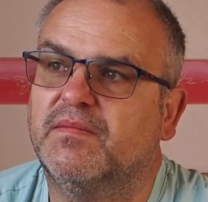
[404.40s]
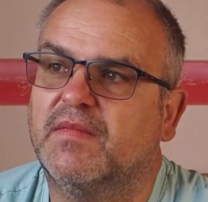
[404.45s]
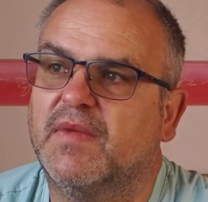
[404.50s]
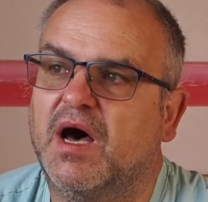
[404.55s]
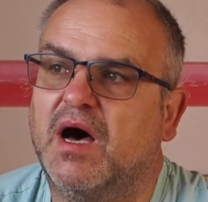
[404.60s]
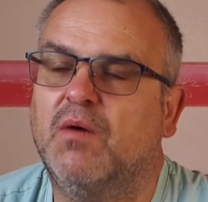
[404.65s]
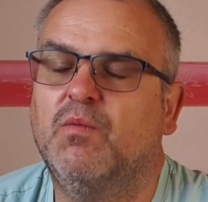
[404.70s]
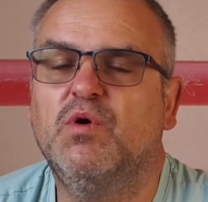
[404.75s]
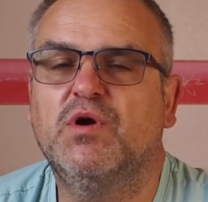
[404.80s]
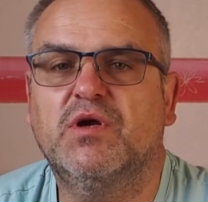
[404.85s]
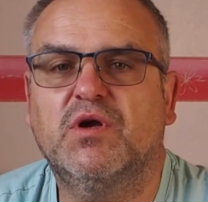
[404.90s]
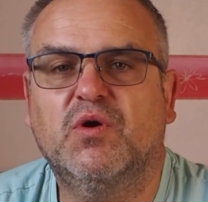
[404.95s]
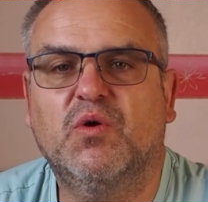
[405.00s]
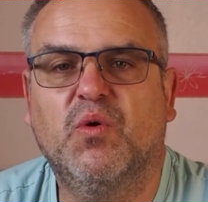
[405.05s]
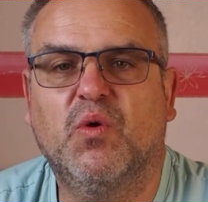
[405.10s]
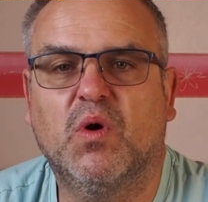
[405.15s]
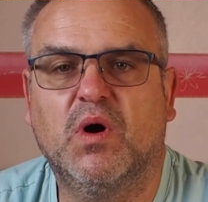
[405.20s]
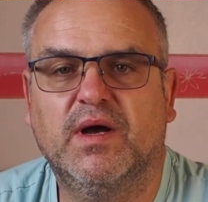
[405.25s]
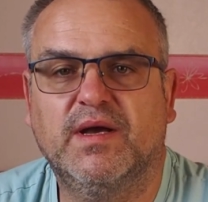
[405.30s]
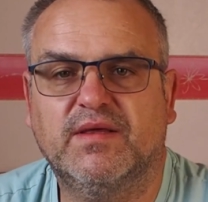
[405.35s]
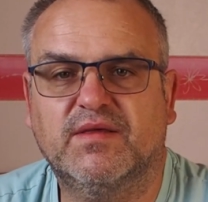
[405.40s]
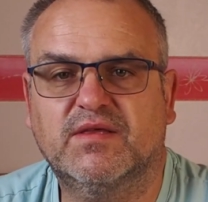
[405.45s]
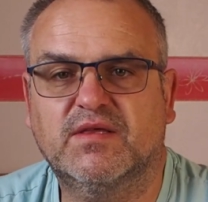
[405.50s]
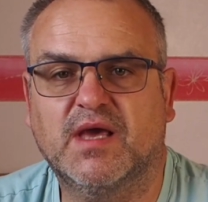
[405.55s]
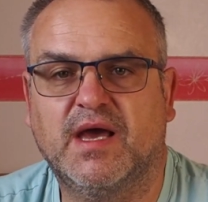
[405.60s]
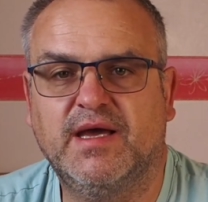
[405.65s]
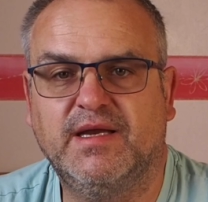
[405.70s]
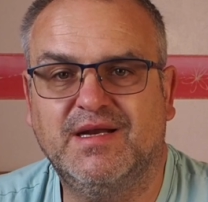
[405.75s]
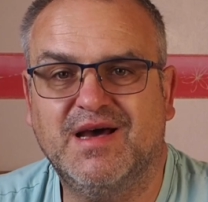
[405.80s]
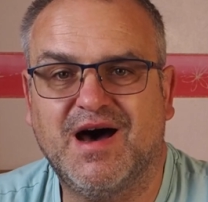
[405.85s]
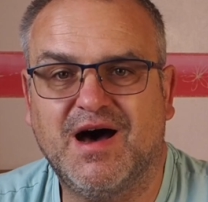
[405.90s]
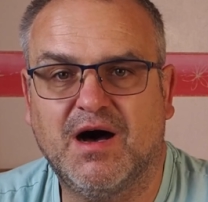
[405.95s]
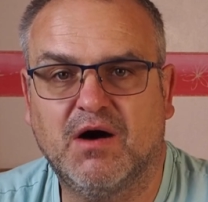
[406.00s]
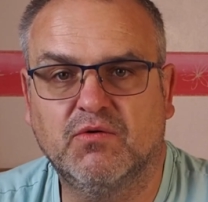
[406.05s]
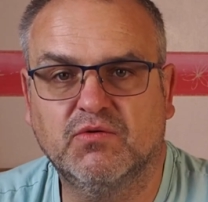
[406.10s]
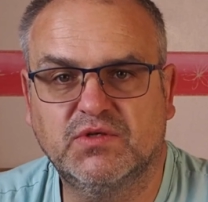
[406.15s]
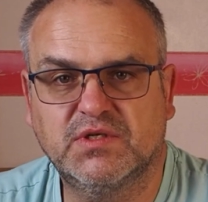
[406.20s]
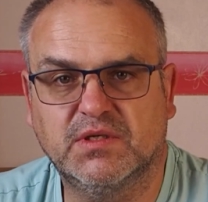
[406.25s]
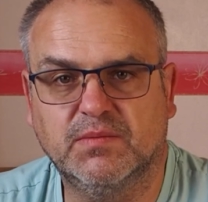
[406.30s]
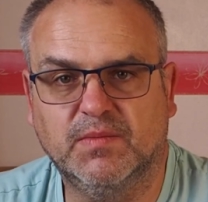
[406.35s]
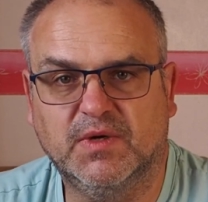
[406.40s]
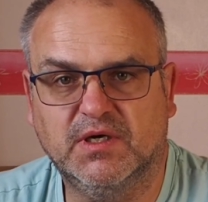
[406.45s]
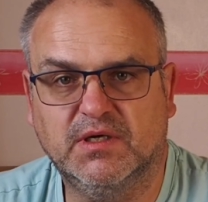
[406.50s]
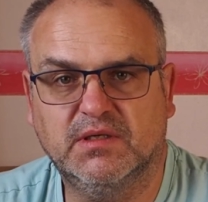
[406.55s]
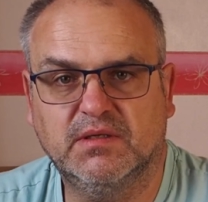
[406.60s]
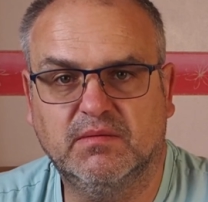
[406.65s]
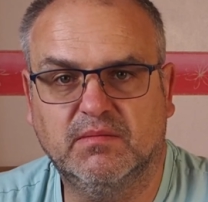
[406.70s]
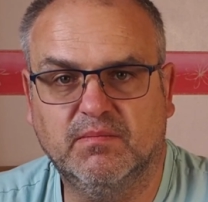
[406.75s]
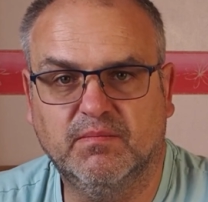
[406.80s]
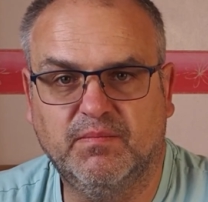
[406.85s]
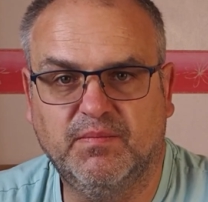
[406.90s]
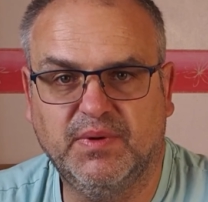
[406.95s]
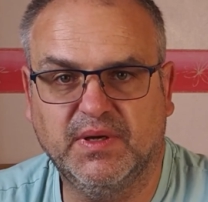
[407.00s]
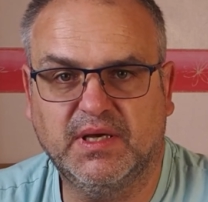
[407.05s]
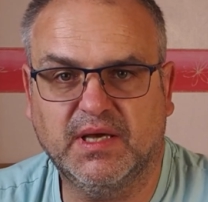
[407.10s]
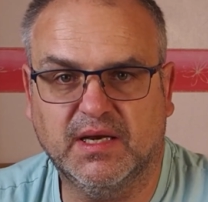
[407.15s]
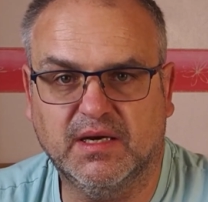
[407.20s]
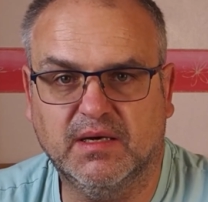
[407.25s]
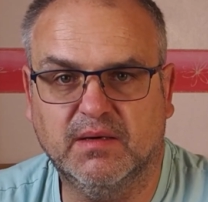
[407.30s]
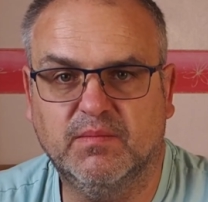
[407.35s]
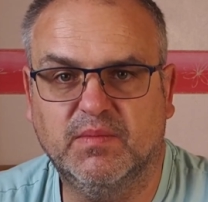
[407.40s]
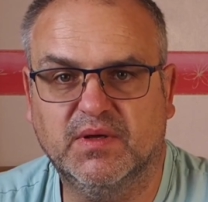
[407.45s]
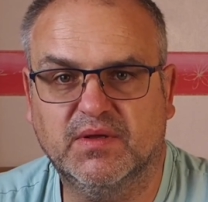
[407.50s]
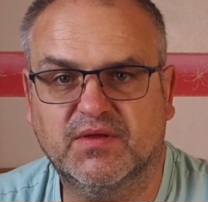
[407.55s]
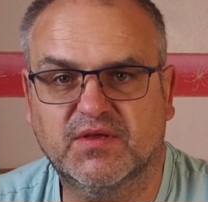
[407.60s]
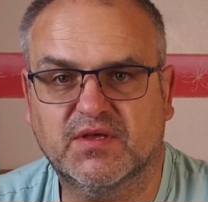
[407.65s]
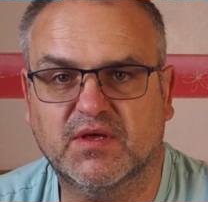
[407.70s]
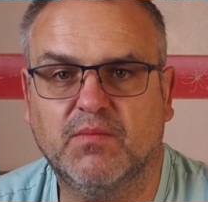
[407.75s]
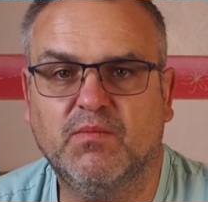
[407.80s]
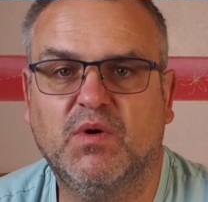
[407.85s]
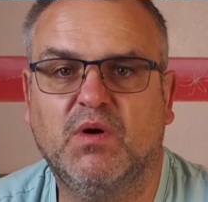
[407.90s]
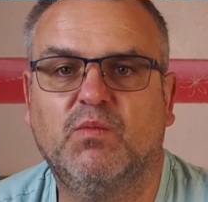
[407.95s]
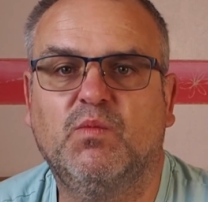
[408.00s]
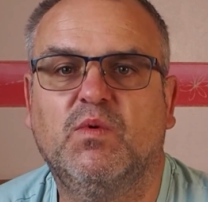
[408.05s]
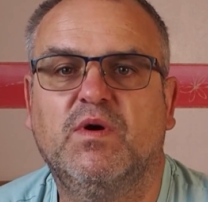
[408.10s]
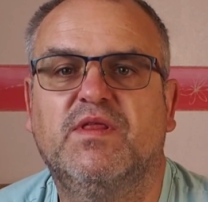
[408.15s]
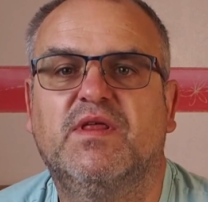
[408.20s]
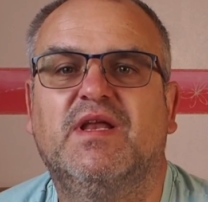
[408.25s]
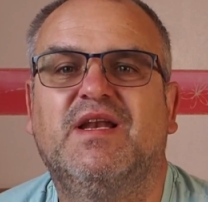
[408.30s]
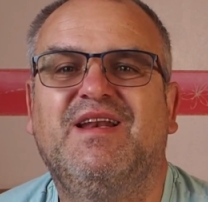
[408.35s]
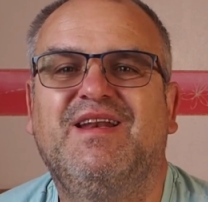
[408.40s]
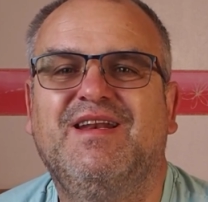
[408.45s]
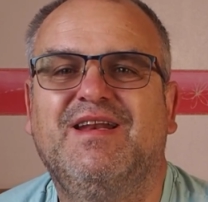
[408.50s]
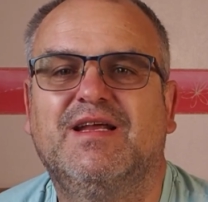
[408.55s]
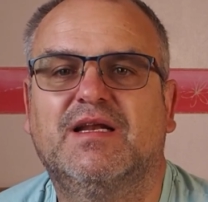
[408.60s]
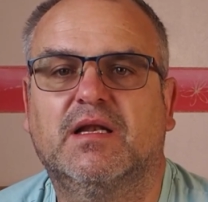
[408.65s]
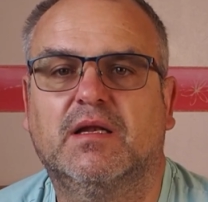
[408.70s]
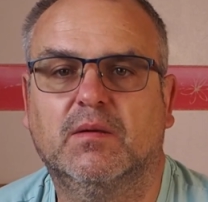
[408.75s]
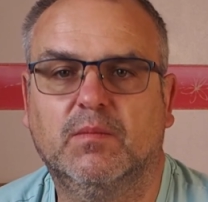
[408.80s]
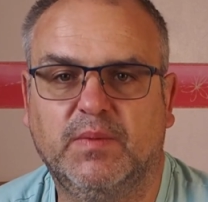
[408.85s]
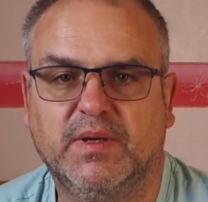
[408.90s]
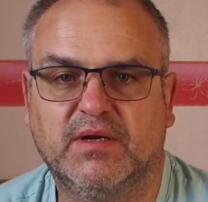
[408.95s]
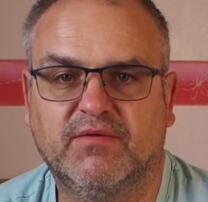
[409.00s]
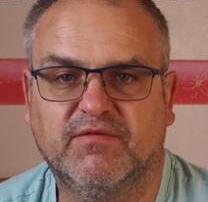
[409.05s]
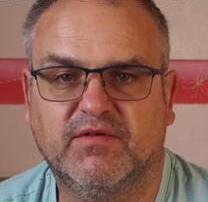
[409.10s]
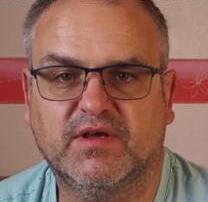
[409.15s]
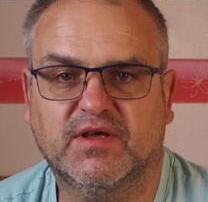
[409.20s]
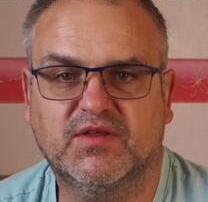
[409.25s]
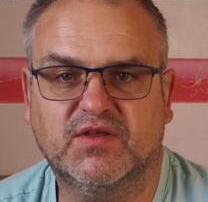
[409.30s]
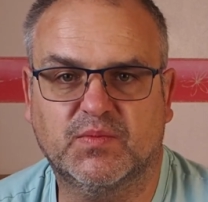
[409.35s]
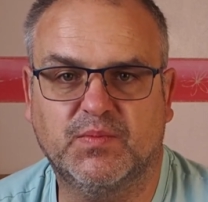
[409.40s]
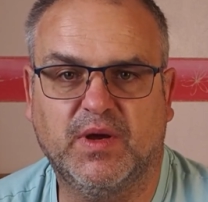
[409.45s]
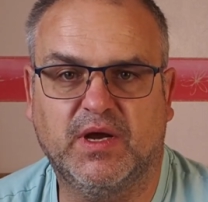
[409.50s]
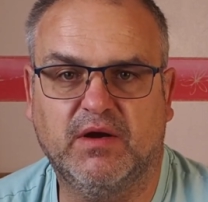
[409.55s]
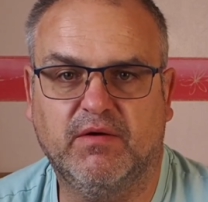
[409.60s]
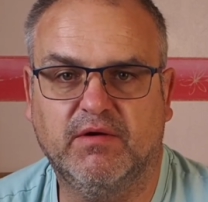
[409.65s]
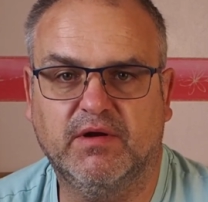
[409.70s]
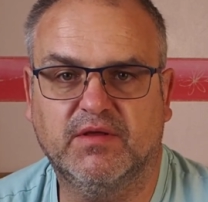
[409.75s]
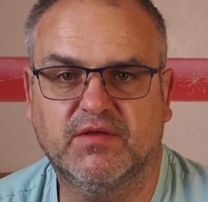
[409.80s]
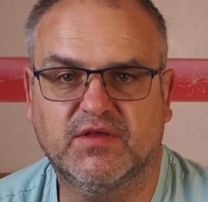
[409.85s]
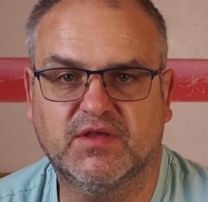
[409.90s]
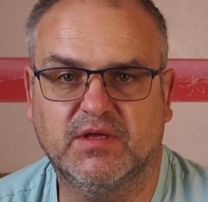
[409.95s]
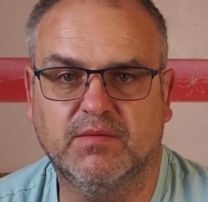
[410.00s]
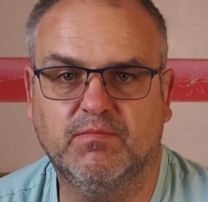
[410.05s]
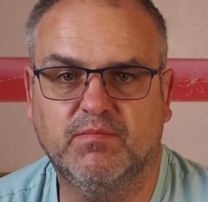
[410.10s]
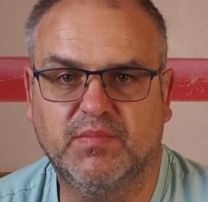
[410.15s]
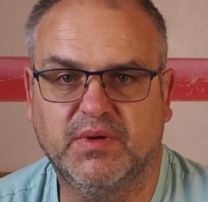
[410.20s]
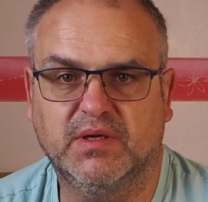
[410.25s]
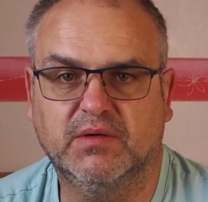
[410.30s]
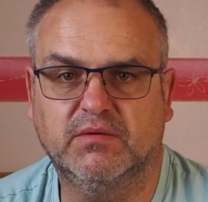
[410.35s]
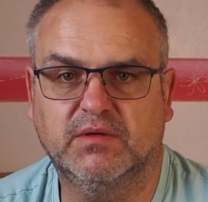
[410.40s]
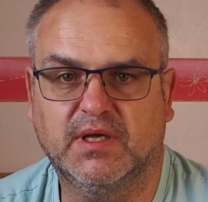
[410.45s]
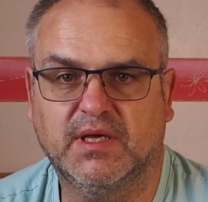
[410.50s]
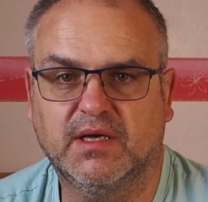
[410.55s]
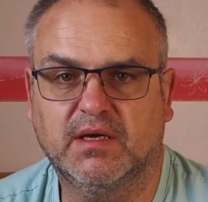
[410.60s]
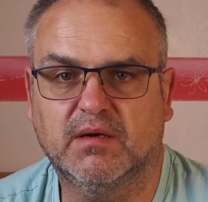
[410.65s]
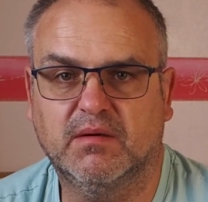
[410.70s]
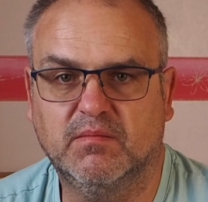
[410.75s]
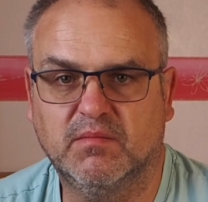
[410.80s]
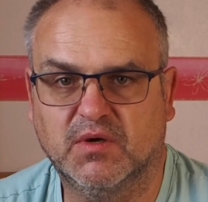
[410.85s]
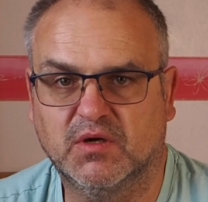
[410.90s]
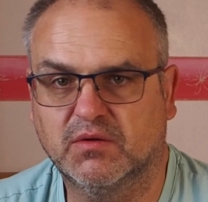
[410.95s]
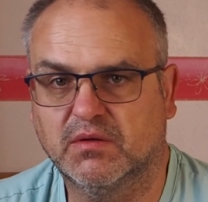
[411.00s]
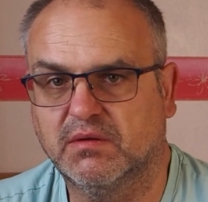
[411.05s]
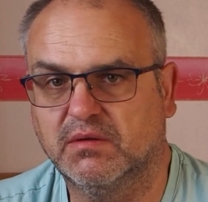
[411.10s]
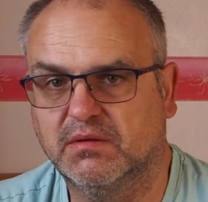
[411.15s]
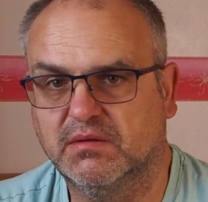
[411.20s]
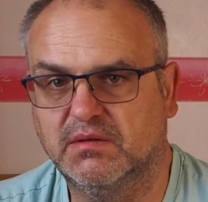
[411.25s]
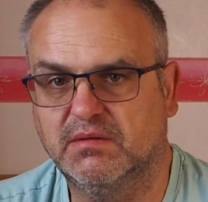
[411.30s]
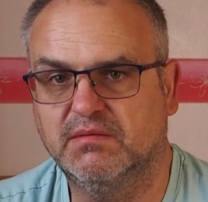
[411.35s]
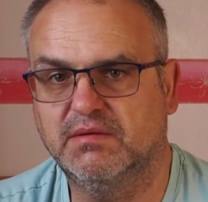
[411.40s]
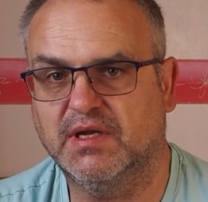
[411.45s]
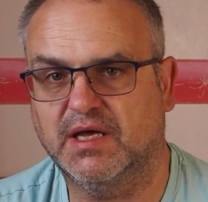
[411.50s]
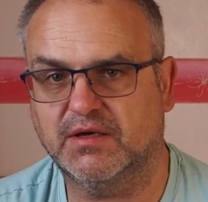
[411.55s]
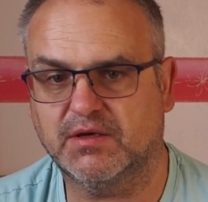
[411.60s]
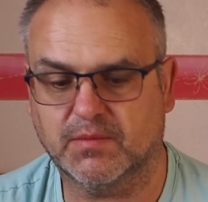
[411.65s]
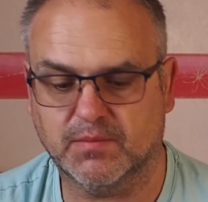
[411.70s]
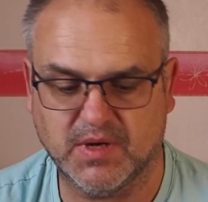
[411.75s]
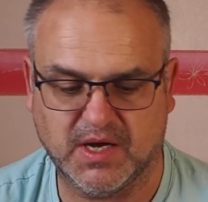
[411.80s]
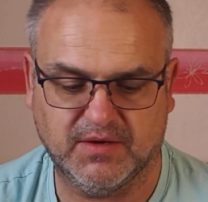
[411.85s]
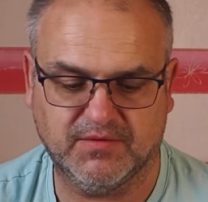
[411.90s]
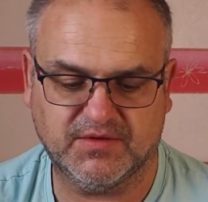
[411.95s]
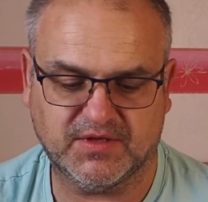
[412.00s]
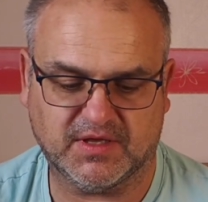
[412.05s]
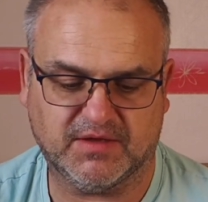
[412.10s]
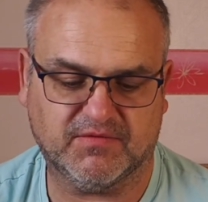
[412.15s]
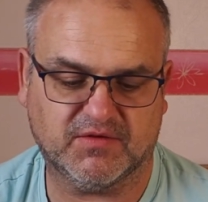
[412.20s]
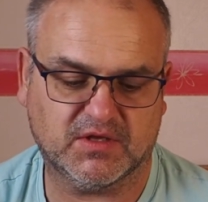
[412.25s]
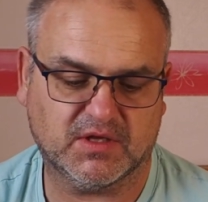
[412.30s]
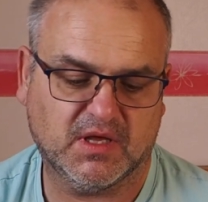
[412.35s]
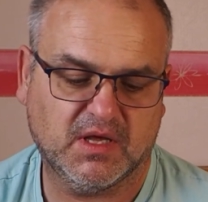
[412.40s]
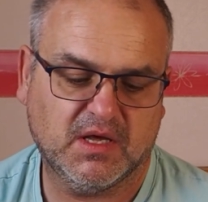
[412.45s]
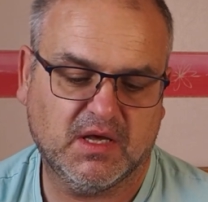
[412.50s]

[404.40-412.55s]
I wouldn't quite say an ultimate beginner, but someone with a little bit of experience in building model locomotives.